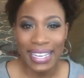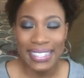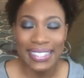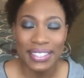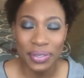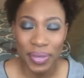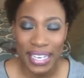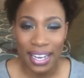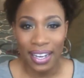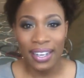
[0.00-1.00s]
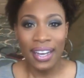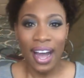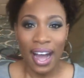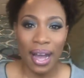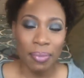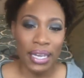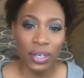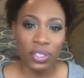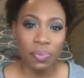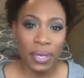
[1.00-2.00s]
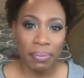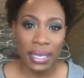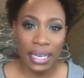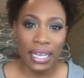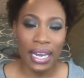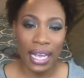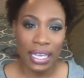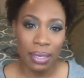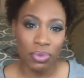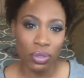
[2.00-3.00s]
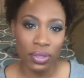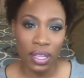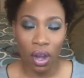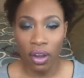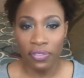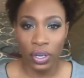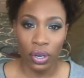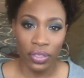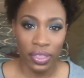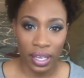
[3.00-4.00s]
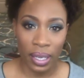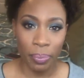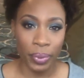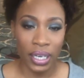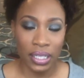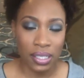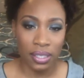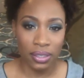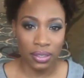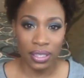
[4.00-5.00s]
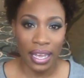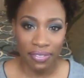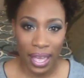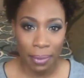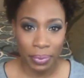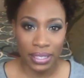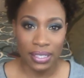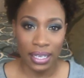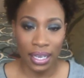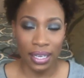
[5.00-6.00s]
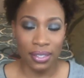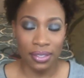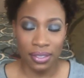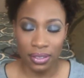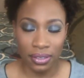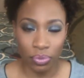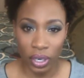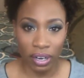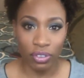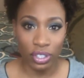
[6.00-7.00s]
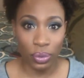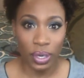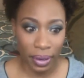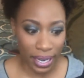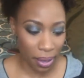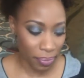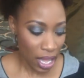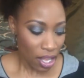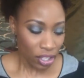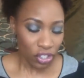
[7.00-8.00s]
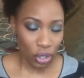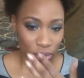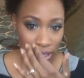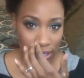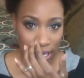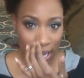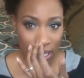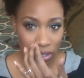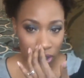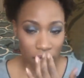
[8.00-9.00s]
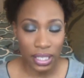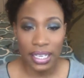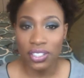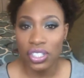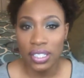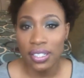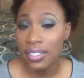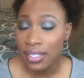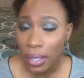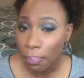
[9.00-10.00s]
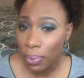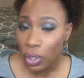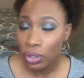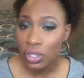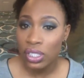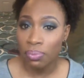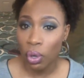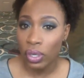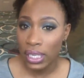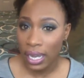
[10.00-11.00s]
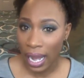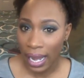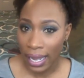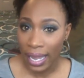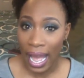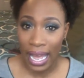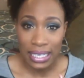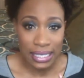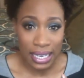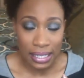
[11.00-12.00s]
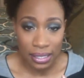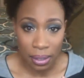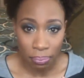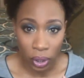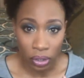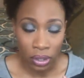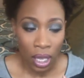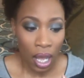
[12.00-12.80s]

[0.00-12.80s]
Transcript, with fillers: It's Ladwina. I know it's been a minute and I keep doing the off and on thing, but life happens and whatever, so here I am. So today's look is just a simple smoky eye. I say it's simple.